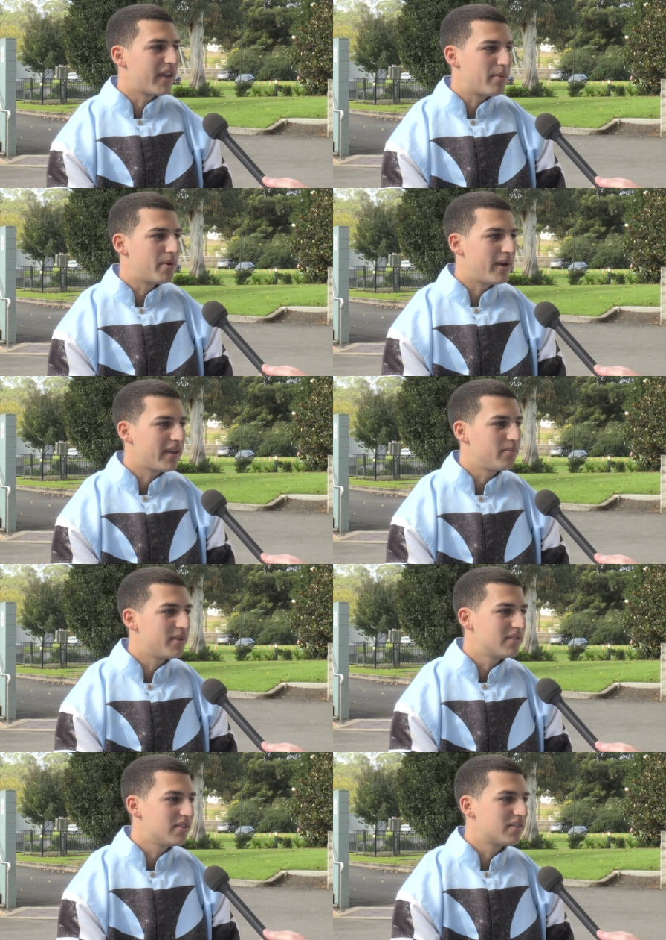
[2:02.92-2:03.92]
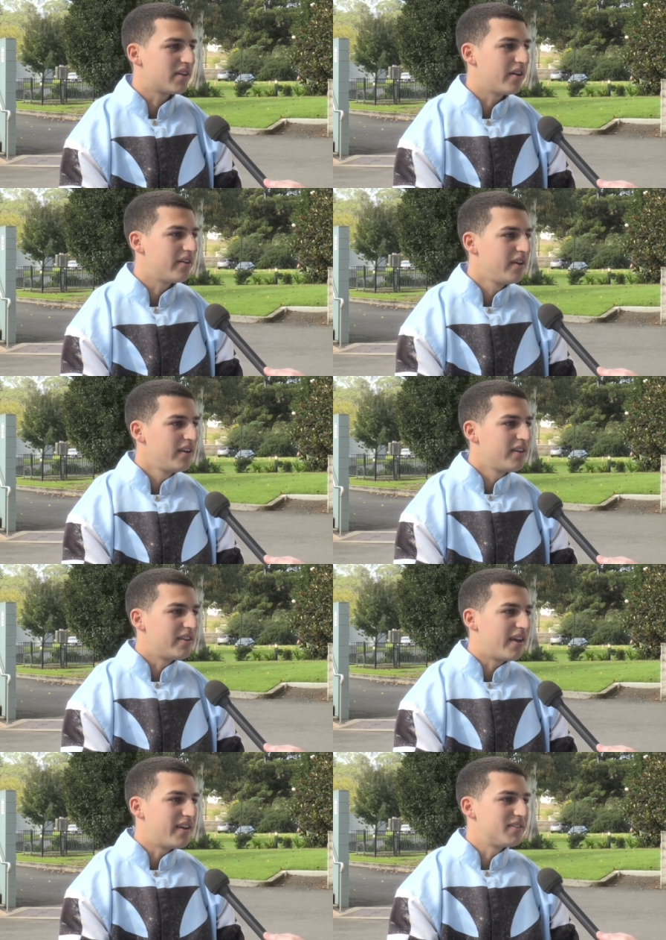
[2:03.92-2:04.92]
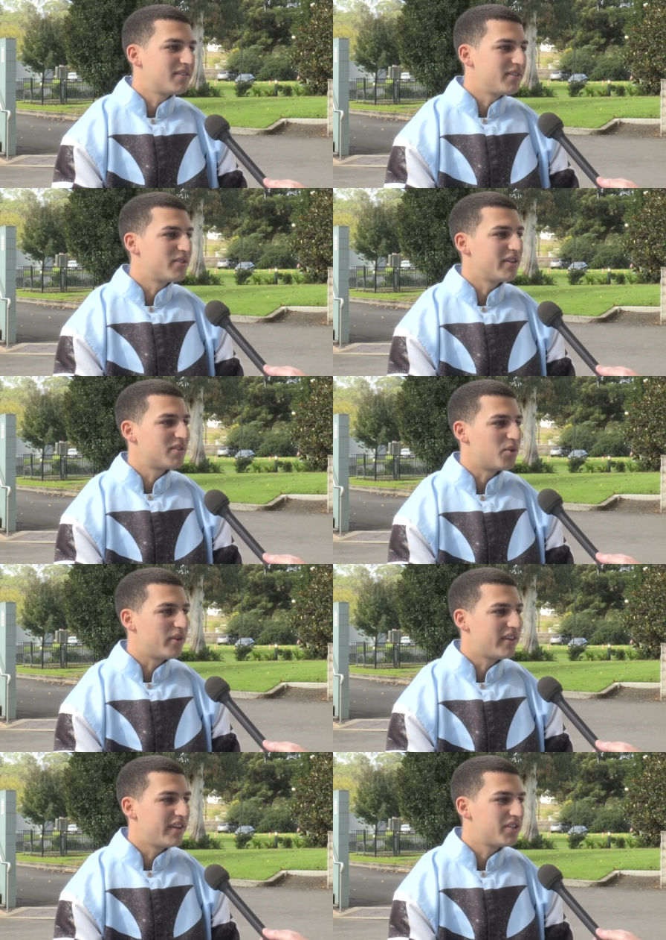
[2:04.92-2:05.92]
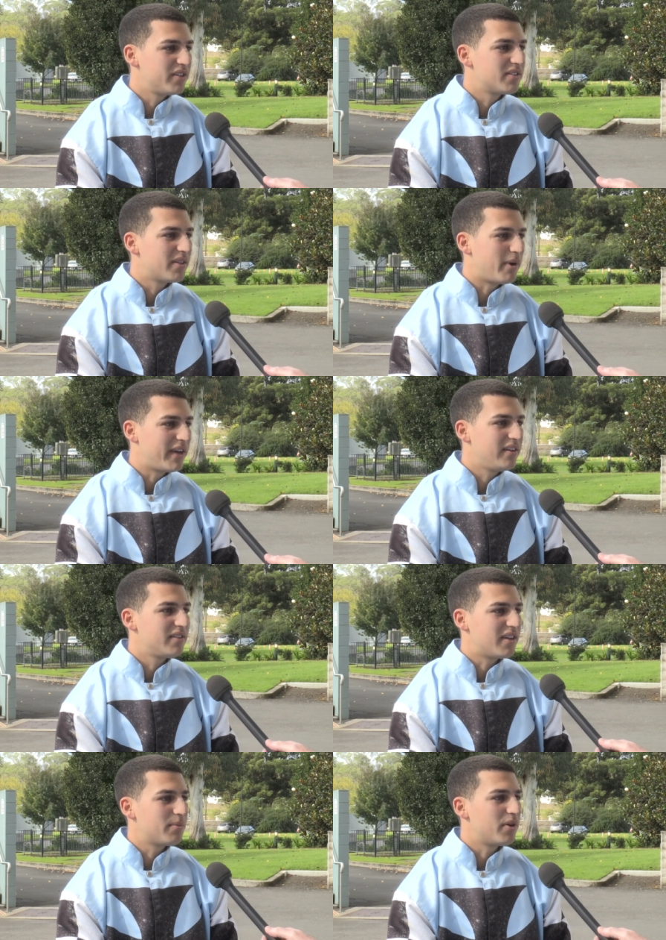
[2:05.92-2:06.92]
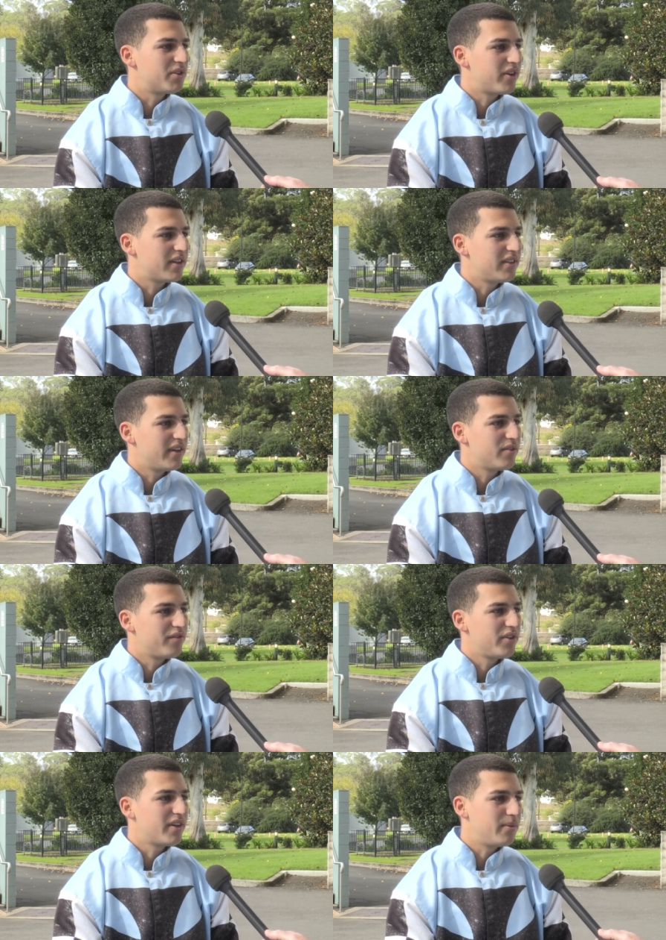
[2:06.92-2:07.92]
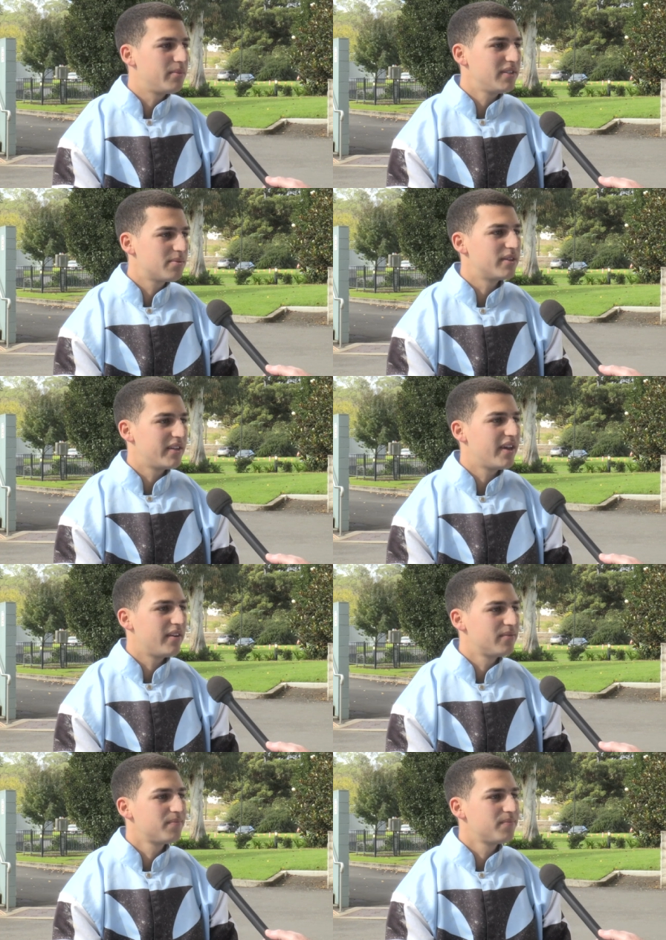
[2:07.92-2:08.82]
cabinet making business. So yeah, just installing kitchens mainly, subcontracting out to a few companies. But yeah,